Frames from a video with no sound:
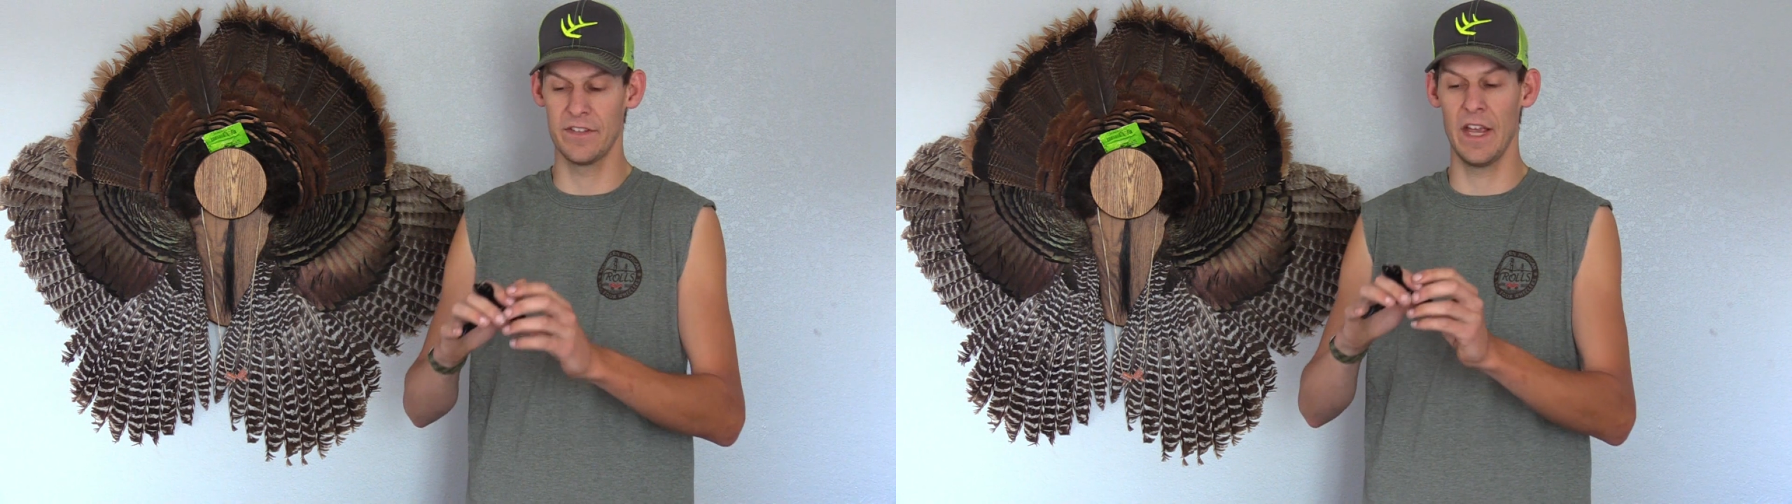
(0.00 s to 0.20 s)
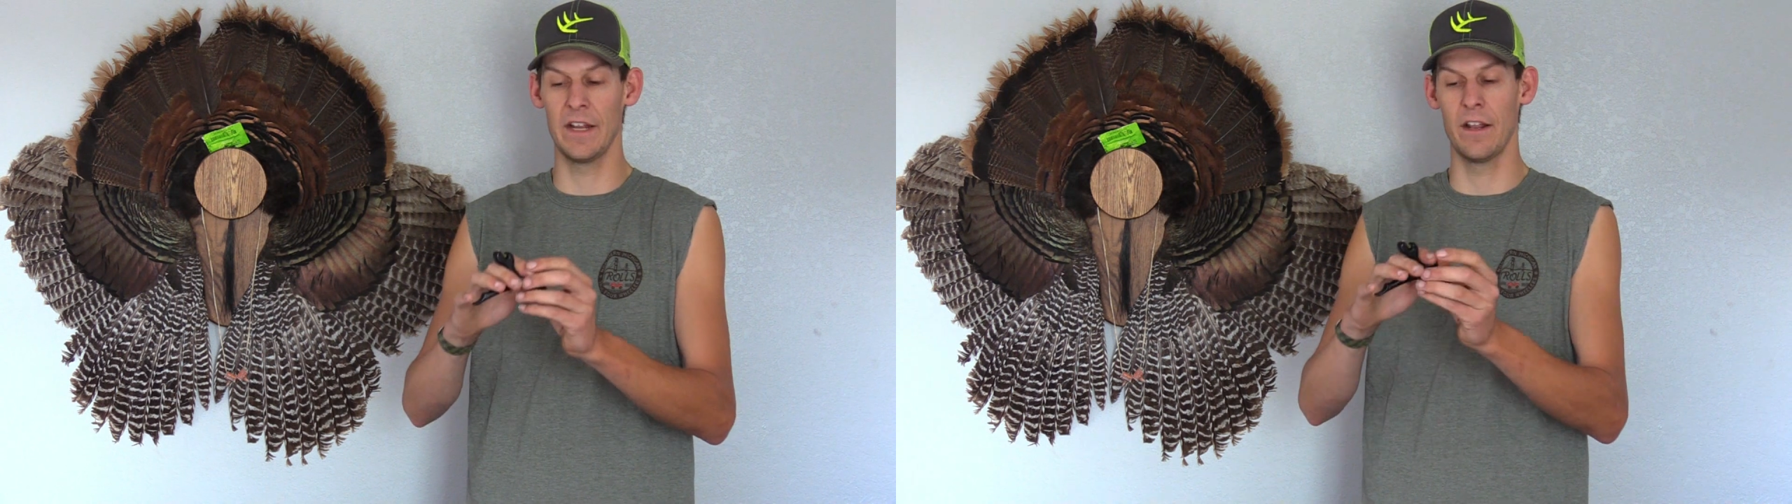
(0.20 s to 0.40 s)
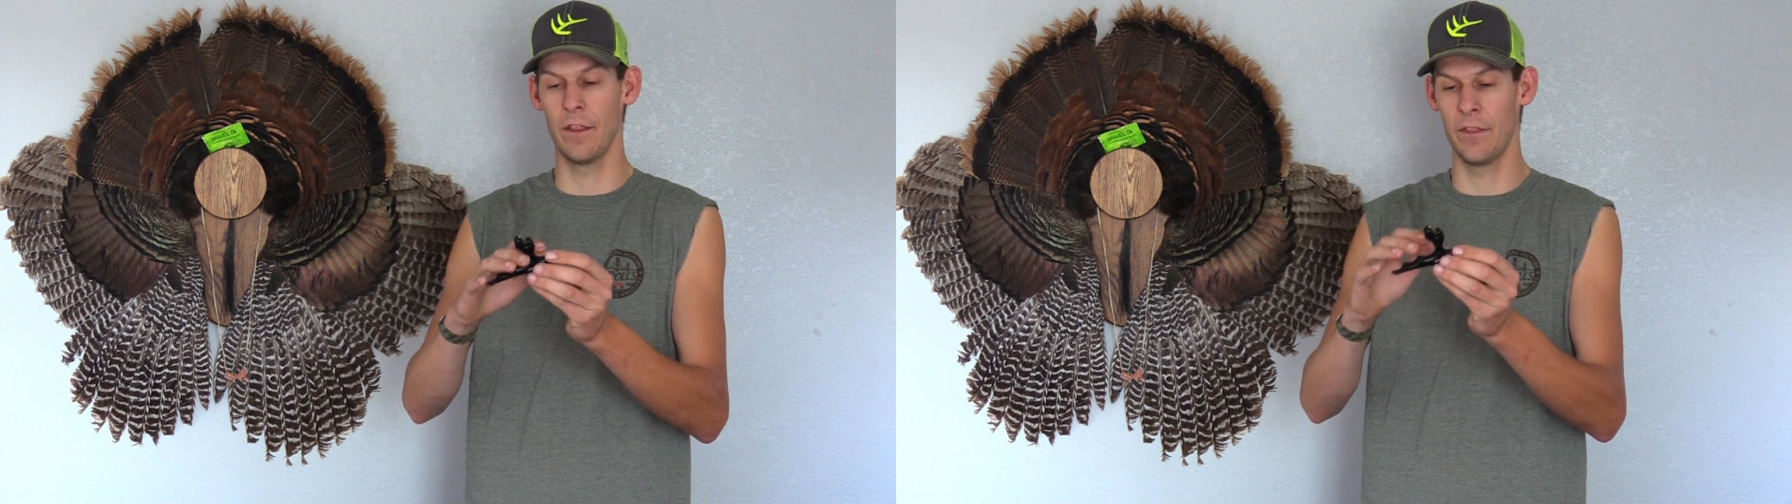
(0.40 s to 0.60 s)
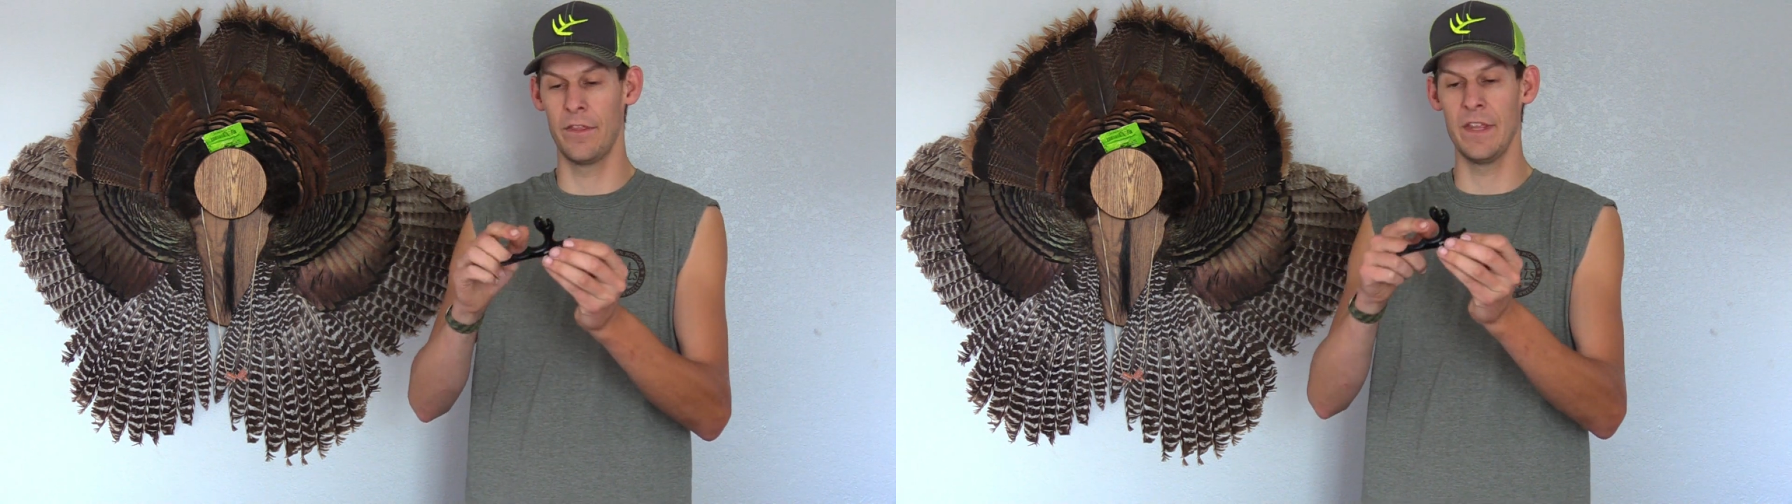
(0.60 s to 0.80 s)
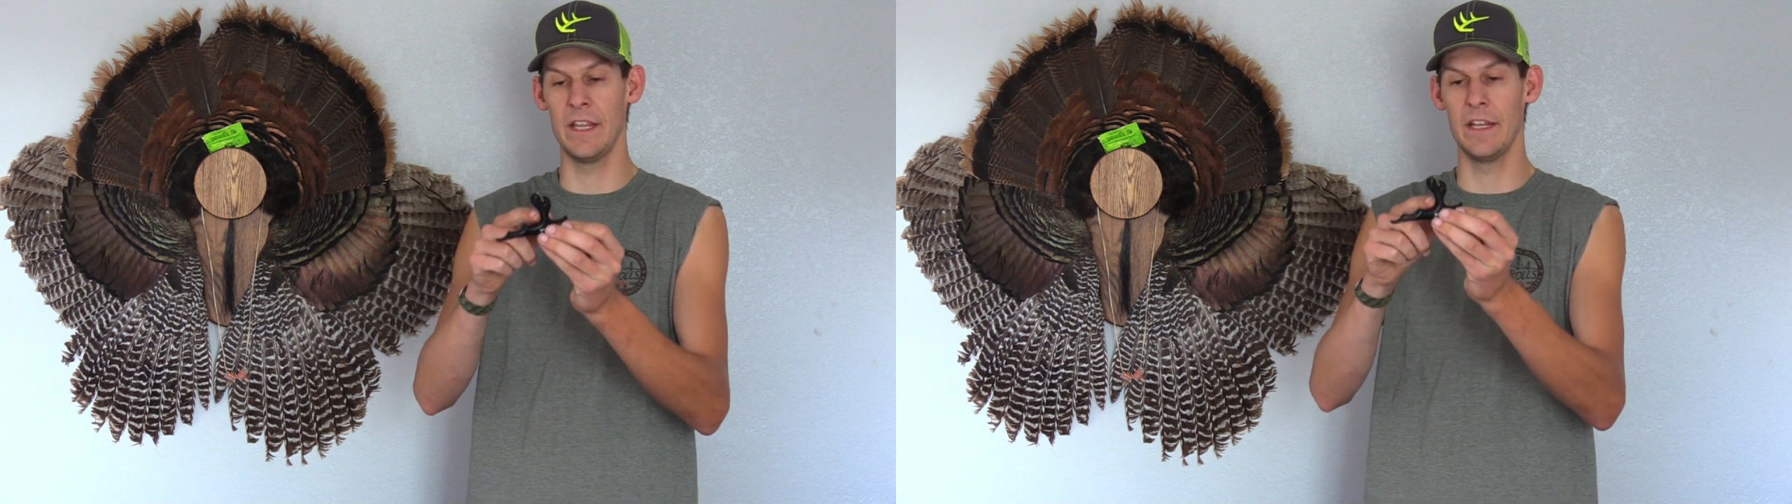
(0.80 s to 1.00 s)
that
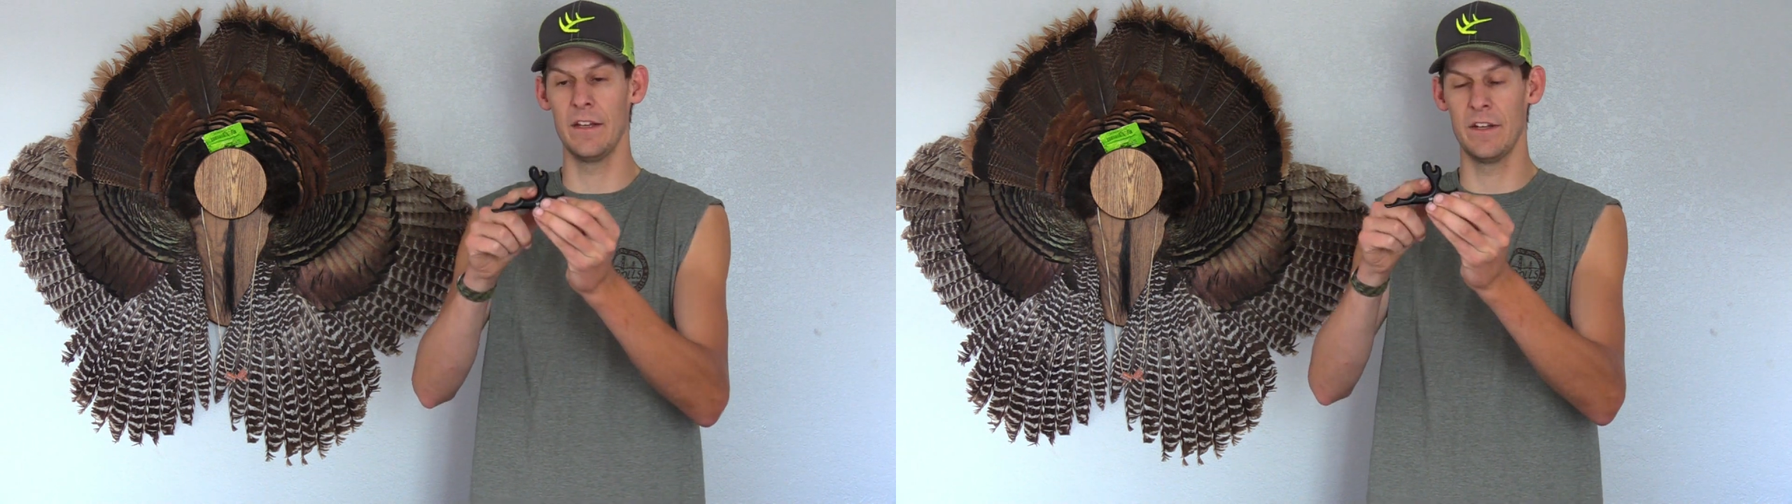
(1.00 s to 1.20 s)
the